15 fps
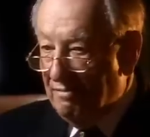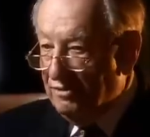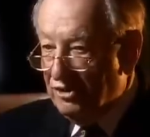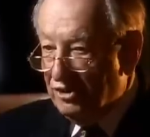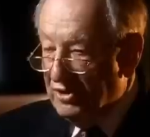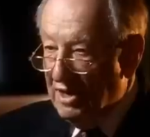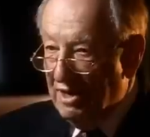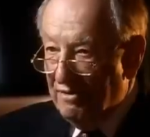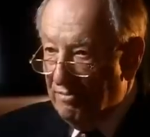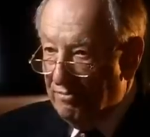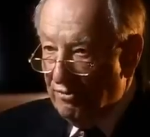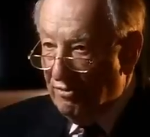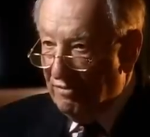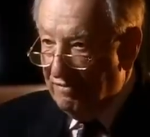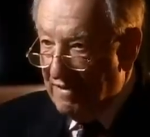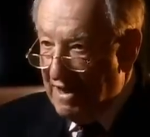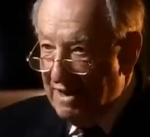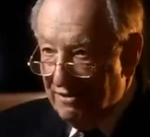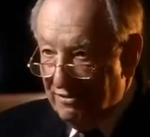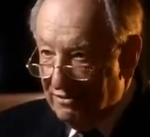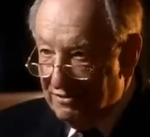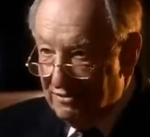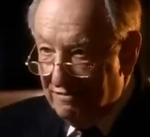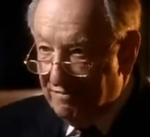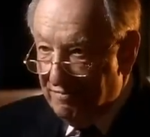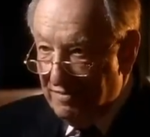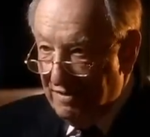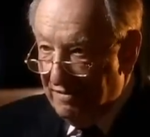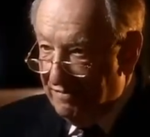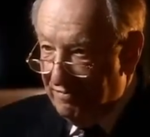would share the broad values
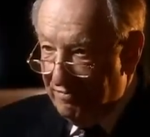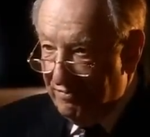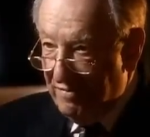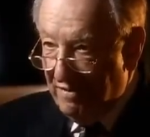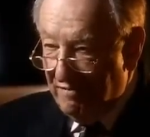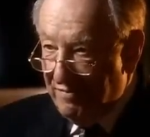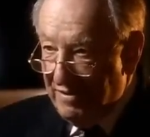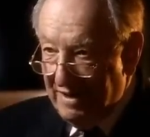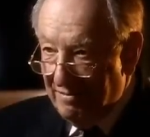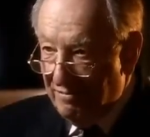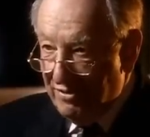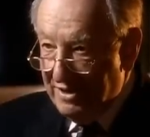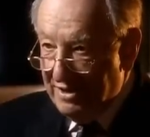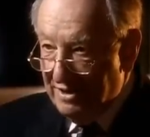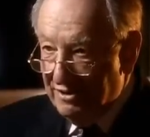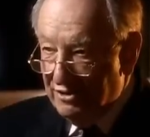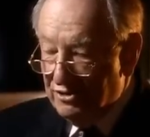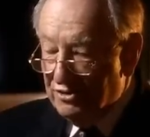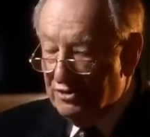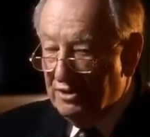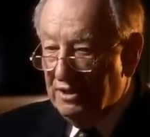of being British.